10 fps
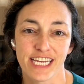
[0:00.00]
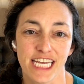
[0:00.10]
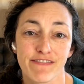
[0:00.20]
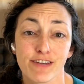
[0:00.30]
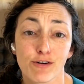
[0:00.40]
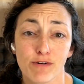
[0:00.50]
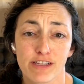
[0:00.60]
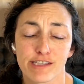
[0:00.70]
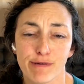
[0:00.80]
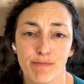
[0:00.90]
If you're one of
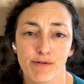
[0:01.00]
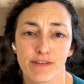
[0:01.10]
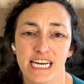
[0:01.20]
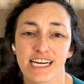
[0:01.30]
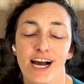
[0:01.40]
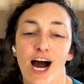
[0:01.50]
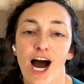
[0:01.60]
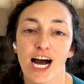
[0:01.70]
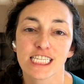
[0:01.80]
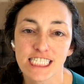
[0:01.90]
those people that
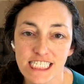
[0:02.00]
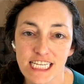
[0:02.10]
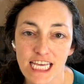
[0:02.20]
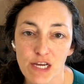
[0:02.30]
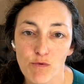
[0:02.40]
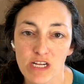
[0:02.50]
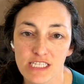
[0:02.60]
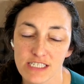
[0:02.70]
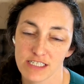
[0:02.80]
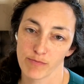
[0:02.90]
constantly
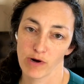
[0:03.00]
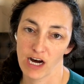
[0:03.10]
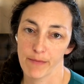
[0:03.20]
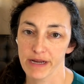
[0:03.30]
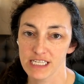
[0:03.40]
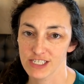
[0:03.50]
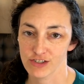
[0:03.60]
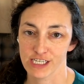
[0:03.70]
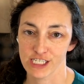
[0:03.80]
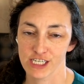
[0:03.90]
wants to pop and
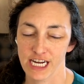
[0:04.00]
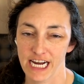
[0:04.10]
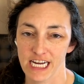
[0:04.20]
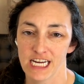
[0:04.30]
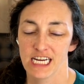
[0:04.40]
stretch your neck,